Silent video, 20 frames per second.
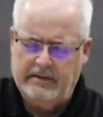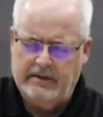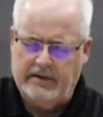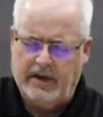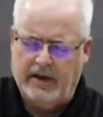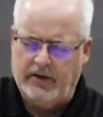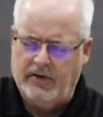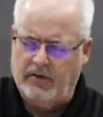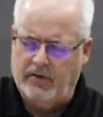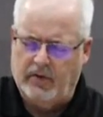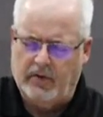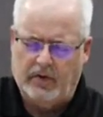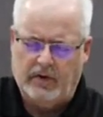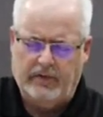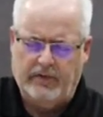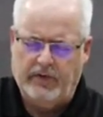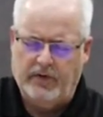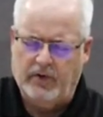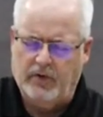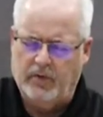Thank you,
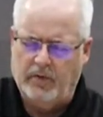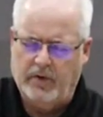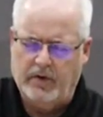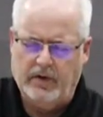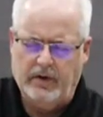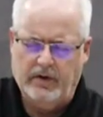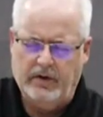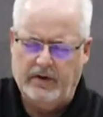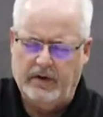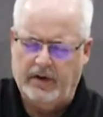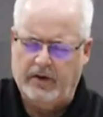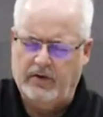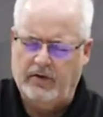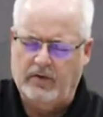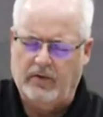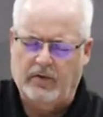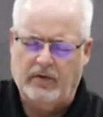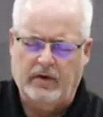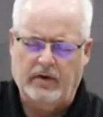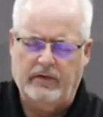Lord, for your word. Thank
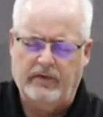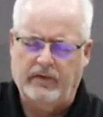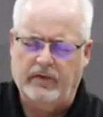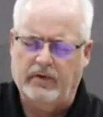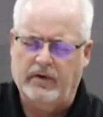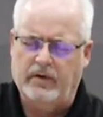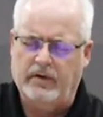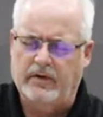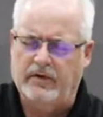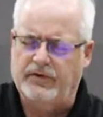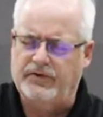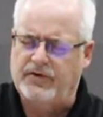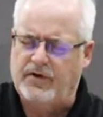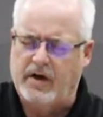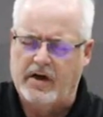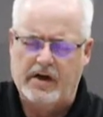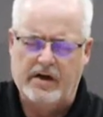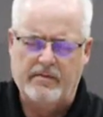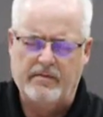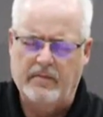you, Lord, for this
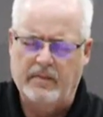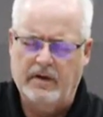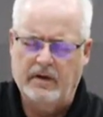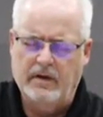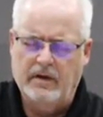time.